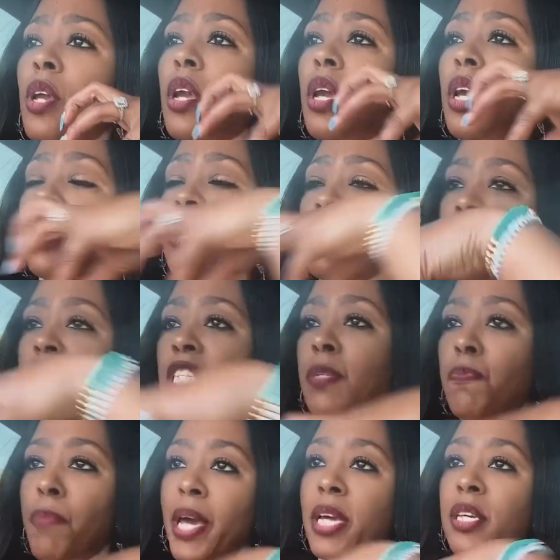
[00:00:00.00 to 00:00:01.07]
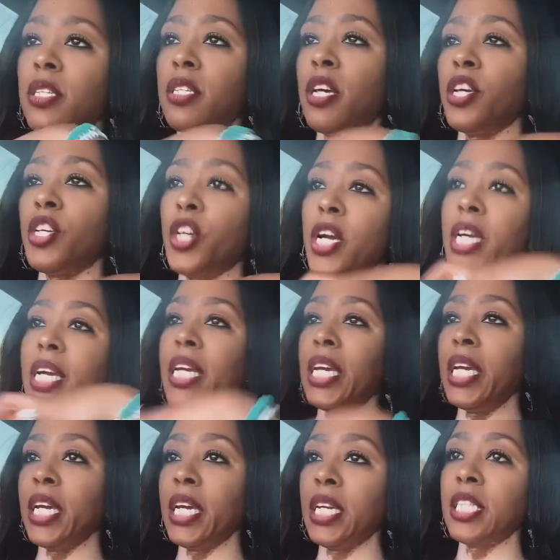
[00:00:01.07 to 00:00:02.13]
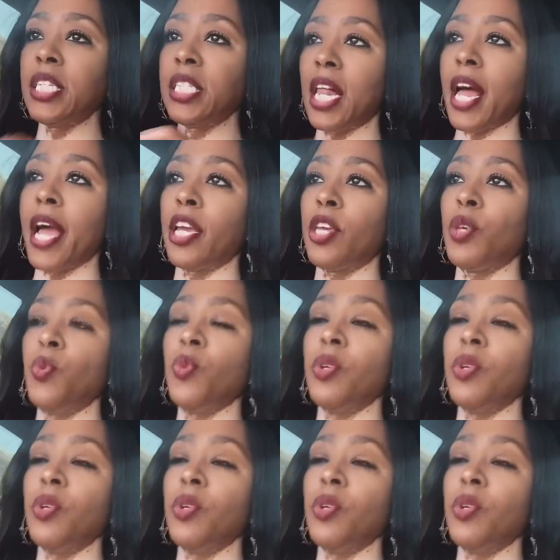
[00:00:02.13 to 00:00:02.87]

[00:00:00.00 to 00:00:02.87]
in the space that you're in, it's like